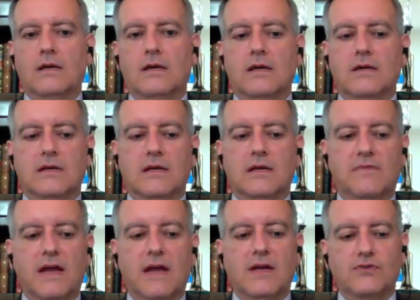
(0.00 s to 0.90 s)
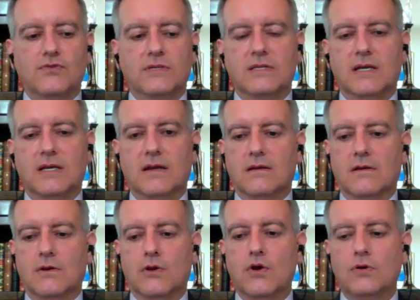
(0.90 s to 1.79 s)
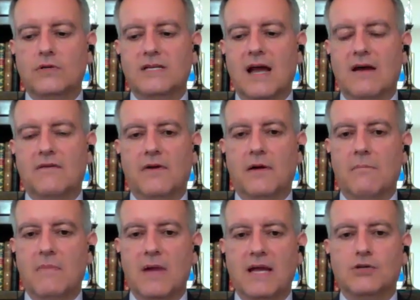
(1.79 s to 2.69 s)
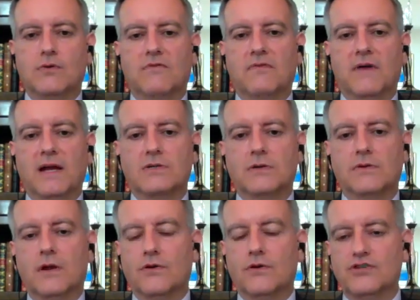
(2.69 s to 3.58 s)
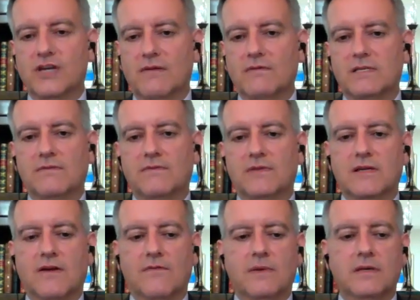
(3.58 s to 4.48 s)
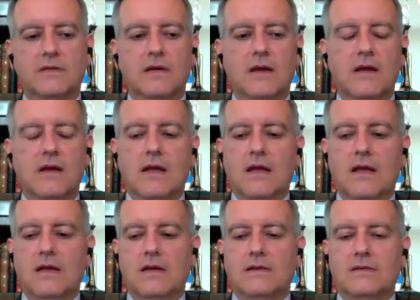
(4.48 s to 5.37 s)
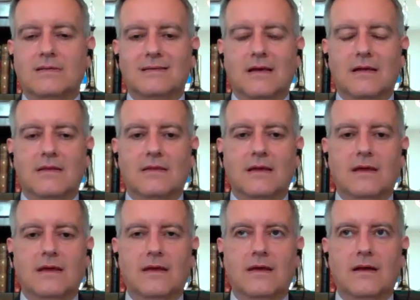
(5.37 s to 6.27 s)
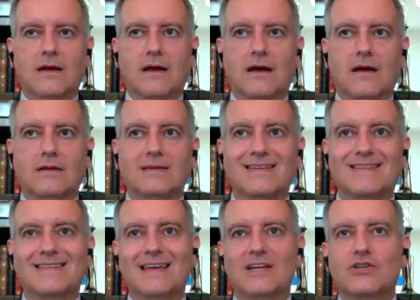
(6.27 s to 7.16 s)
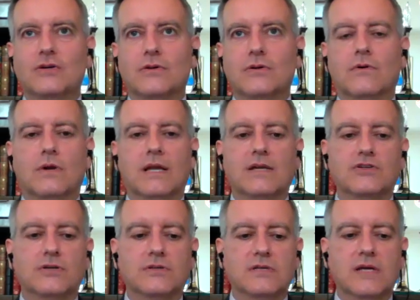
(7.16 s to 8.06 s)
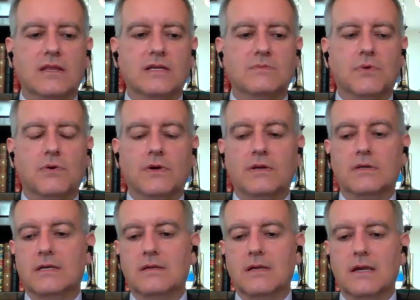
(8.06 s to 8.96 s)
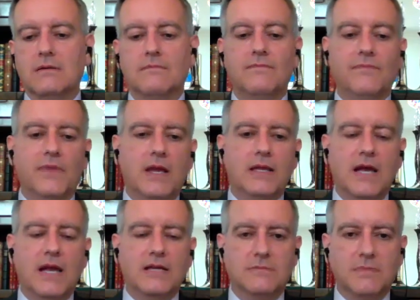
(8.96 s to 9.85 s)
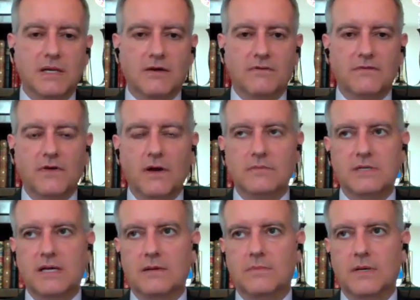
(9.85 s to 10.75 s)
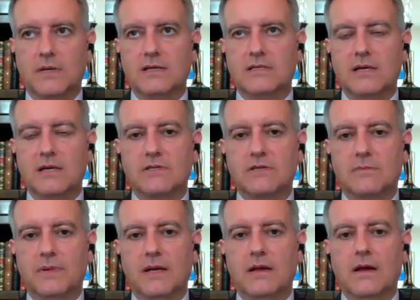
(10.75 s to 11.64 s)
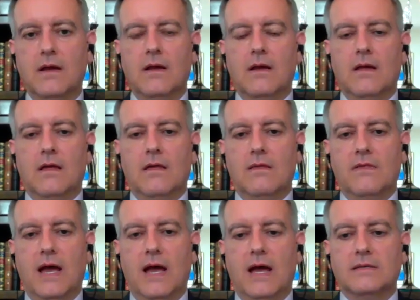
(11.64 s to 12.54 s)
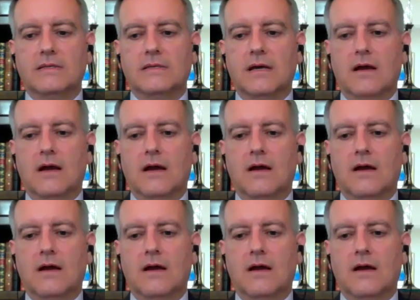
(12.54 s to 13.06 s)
is very interesting and could have a major effect on the longevity of this government, is the decision, or let's just say at this point, it hasn't been confirmed yet, but it seems to be that